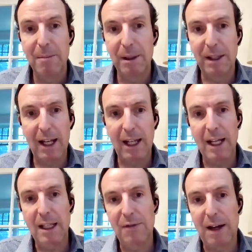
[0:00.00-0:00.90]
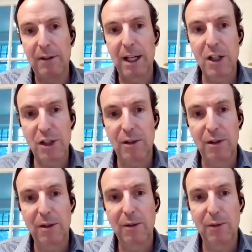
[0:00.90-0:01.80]
But that laid the
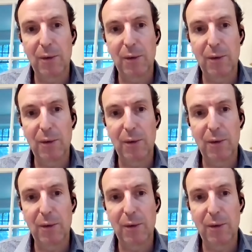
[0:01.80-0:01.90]
foundation